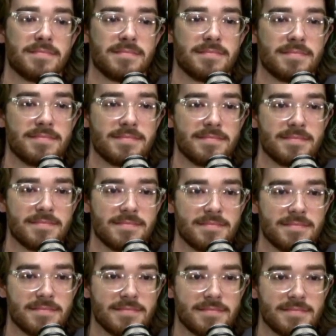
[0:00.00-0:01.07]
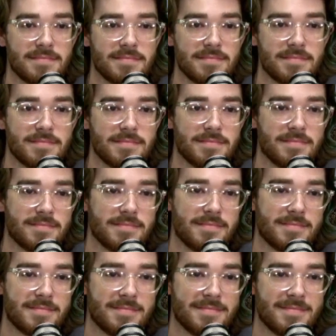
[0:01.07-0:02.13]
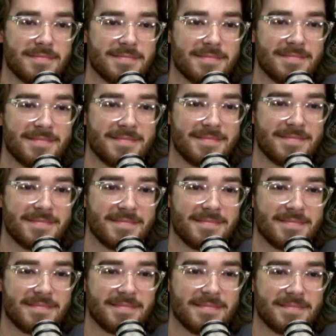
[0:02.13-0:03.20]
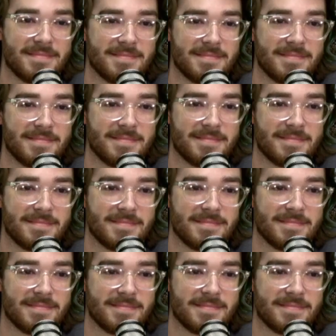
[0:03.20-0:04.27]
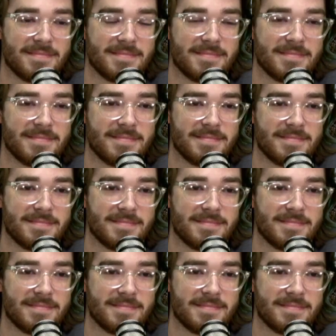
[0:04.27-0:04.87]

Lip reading: (silent)